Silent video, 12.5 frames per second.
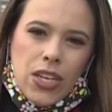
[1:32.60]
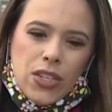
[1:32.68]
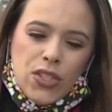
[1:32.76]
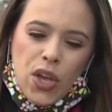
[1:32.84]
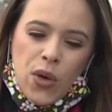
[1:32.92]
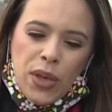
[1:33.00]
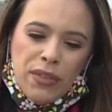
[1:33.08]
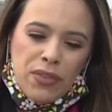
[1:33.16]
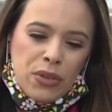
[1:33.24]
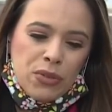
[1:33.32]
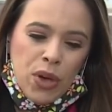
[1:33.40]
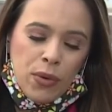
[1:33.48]
So if
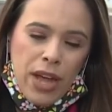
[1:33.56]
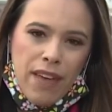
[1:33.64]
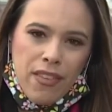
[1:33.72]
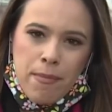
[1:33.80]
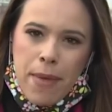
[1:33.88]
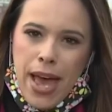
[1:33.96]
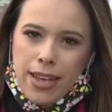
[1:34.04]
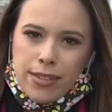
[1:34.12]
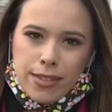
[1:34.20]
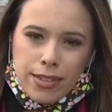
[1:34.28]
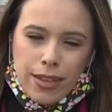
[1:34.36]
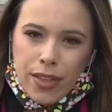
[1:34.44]
you don't have a
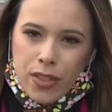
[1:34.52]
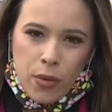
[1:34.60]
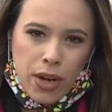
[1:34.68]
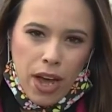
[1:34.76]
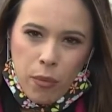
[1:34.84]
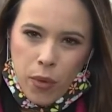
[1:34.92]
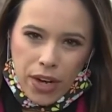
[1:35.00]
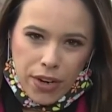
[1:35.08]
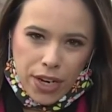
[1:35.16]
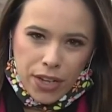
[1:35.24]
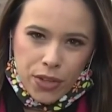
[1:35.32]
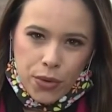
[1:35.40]
mask like the one I'm wearing,